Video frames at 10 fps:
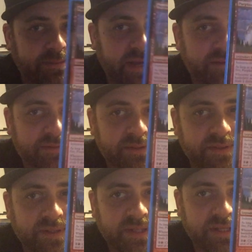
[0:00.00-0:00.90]
the
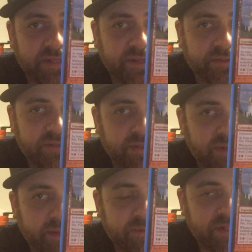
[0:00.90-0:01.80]
battlefield, he deals 2
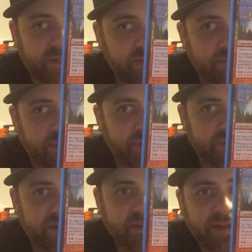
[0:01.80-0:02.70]
damage to each
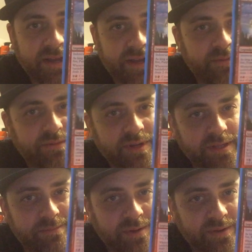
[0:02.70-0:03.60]
opponent. A
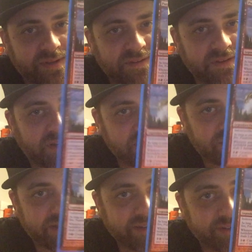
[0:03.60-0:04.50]
really broken
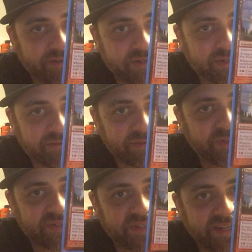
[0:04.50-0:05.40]
non-dragon creature for
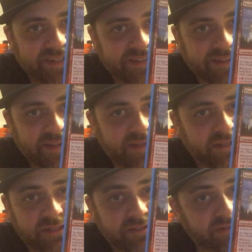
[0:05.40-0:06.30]
this deck.
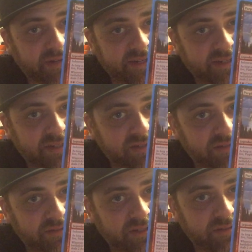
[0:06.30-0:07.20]
It's a great
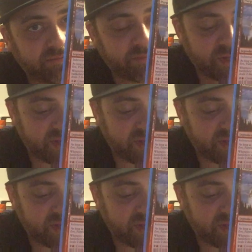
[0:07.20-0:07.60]
addition,